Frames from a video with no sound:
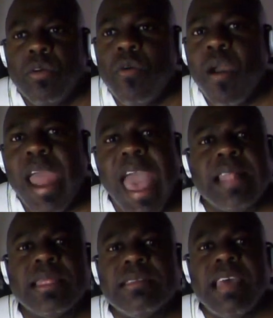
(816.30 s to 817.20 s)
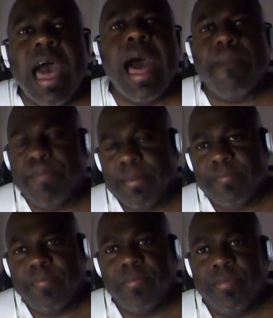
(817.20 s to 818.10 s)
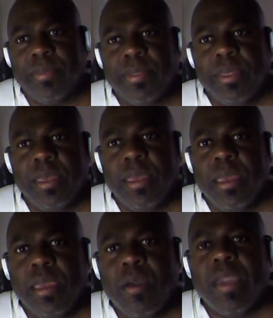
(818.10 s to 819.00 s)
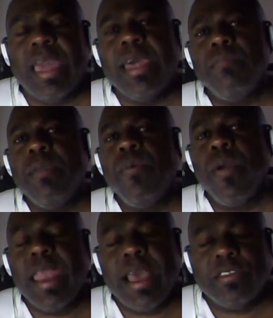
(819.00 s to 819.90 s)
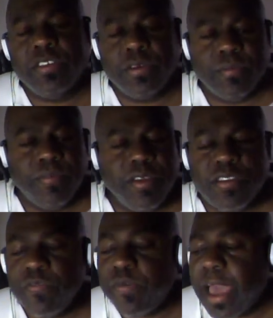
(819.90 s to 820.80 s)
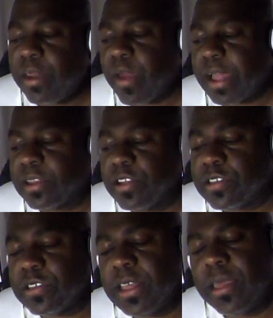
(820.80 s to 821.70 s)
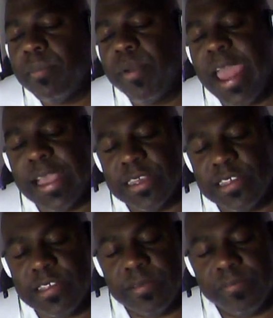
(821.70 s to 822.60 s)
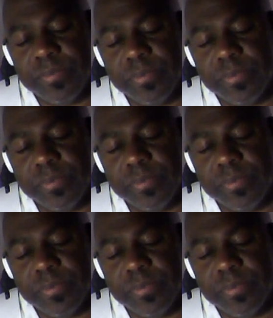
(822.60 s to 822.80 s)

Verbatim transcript: who are at the top. Okay, let me point out too. There's a fighter out there, Cecilia Braekhus.